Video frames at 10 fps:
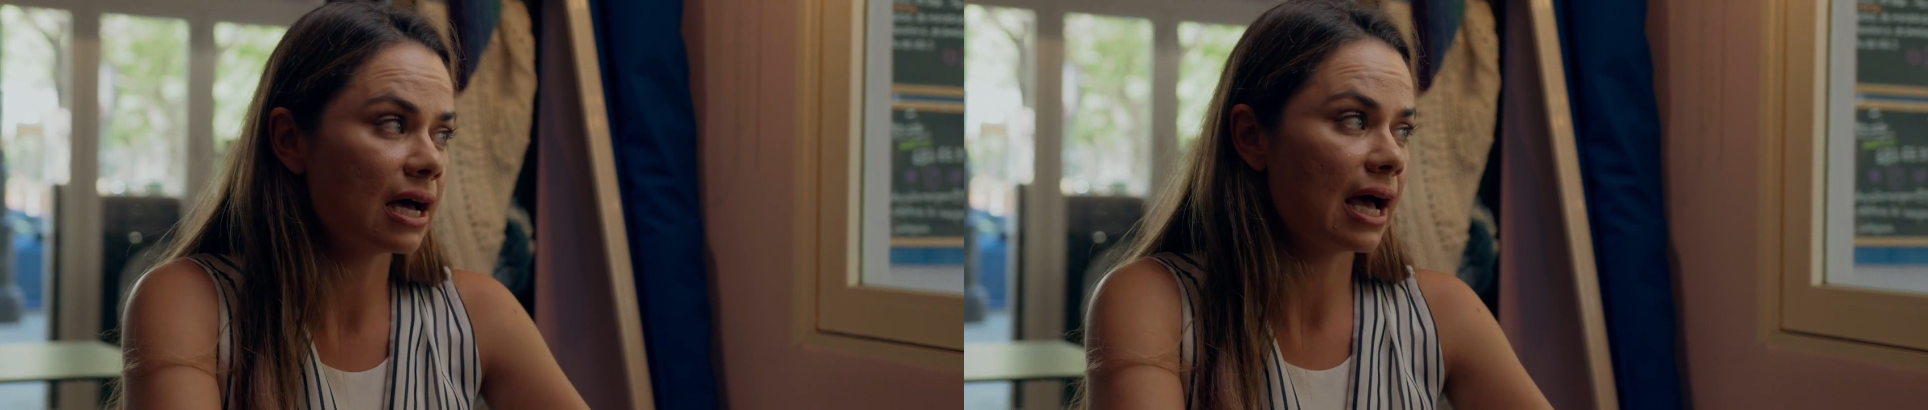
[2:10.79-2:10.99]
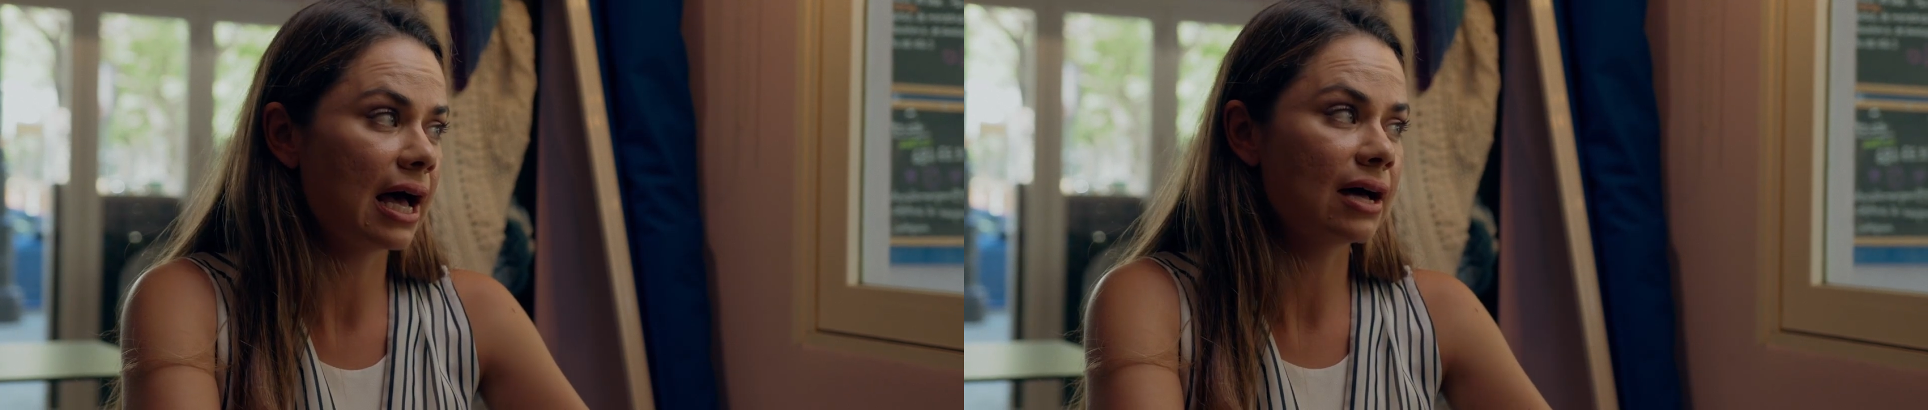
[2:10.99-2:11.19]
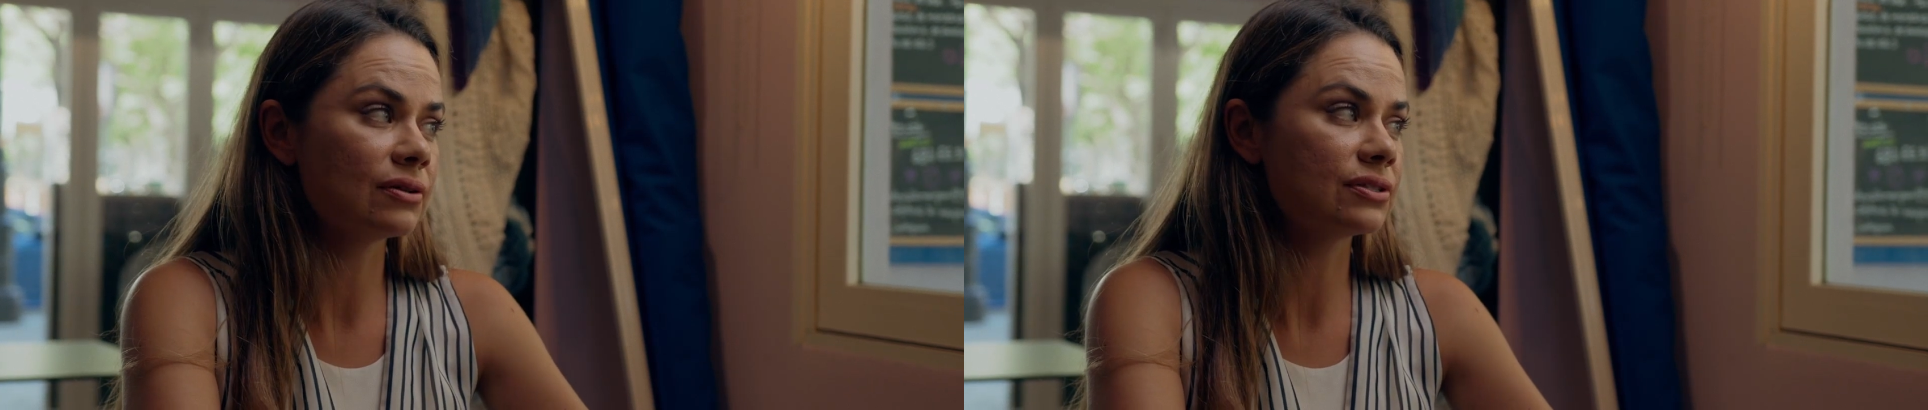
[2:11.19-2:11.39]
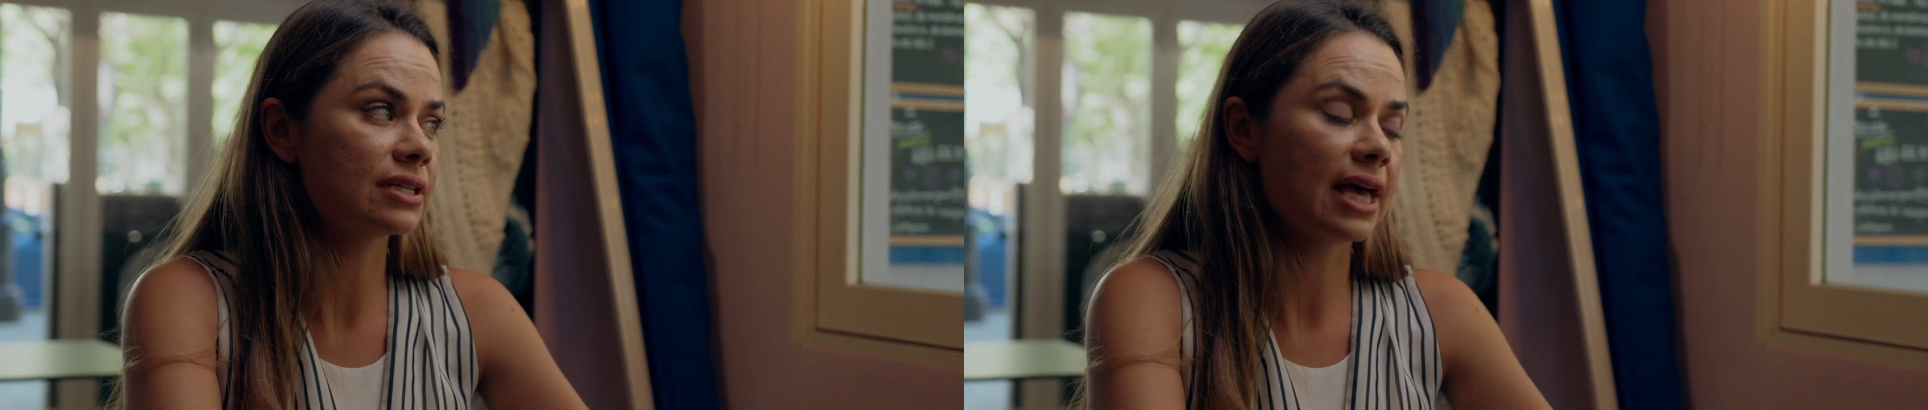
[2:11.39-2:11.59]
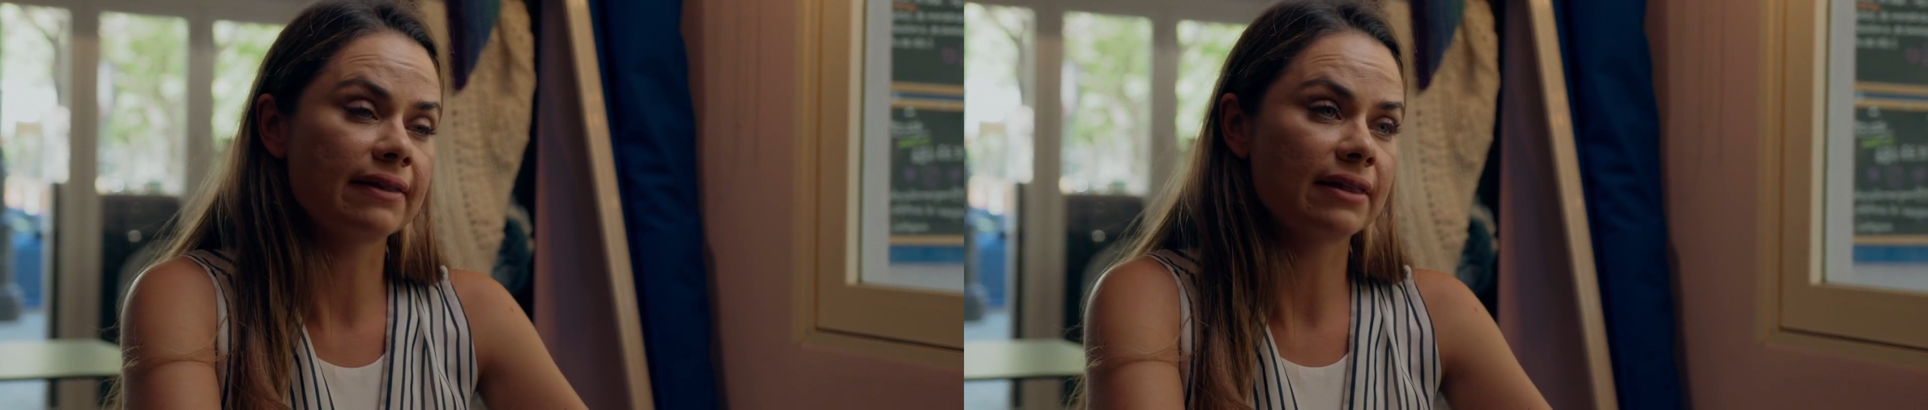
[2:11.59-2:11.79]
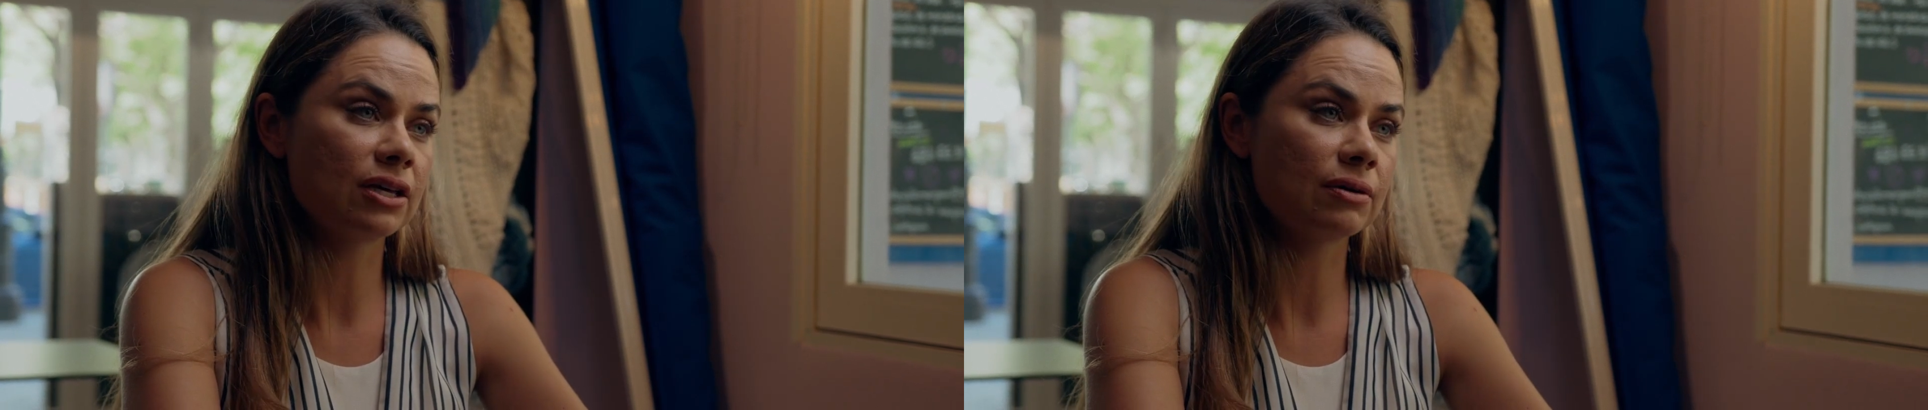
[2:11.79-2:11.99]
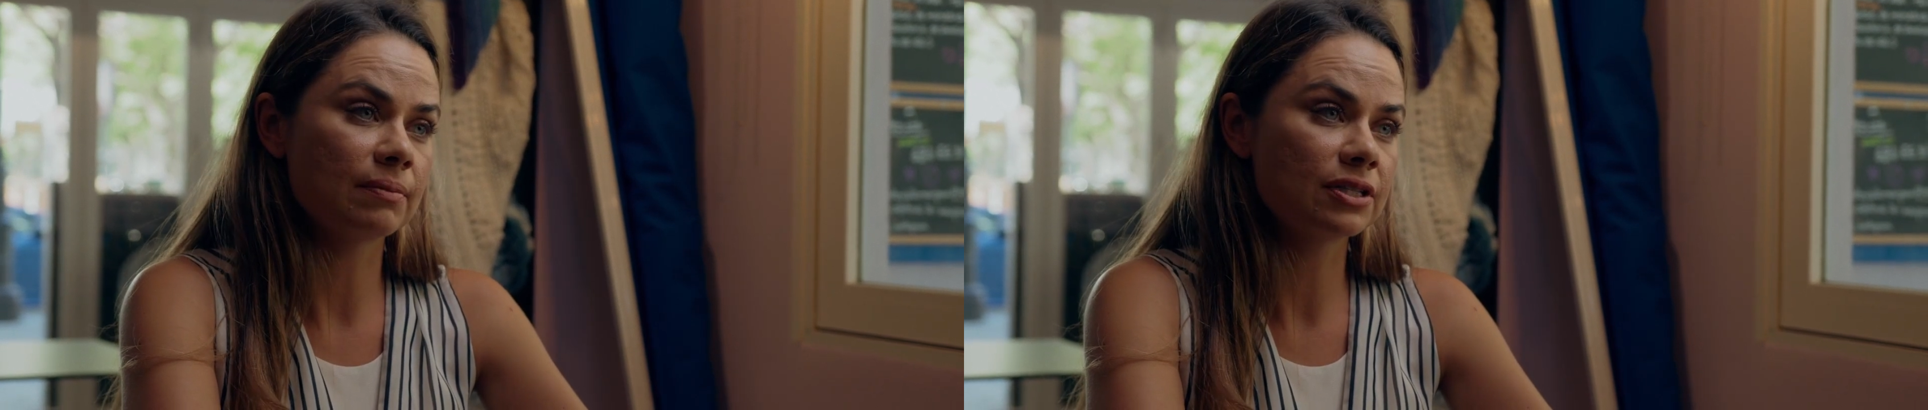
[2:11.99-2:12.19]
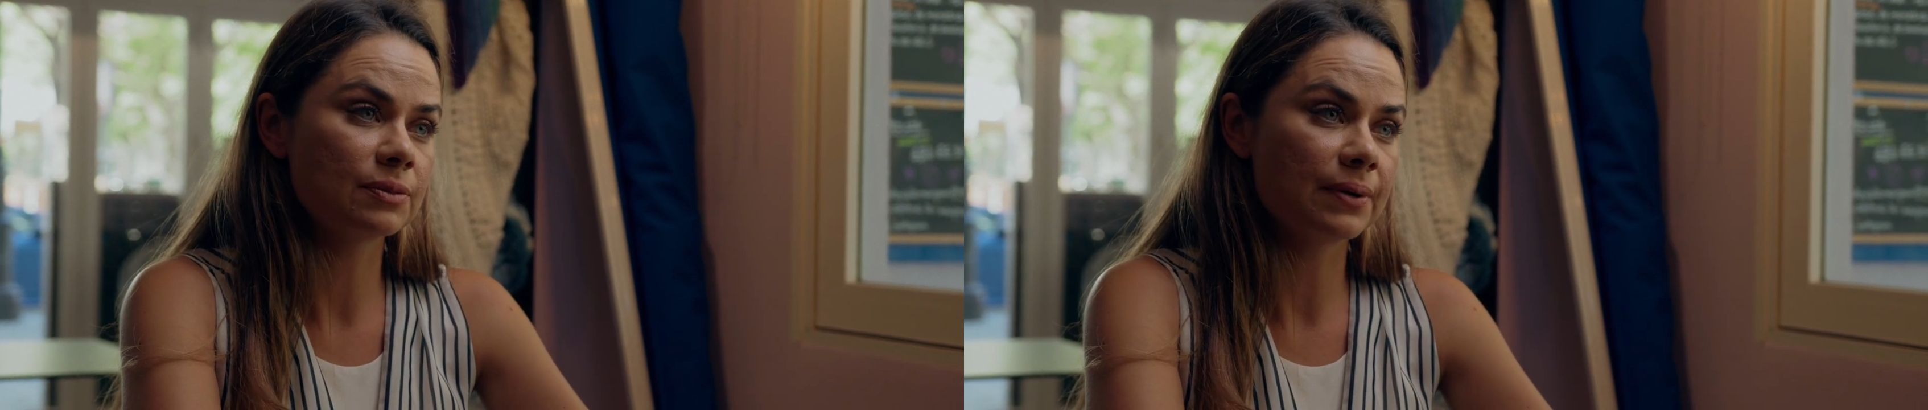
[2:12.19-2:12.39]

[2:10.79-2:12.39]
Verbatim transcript: how scared that you must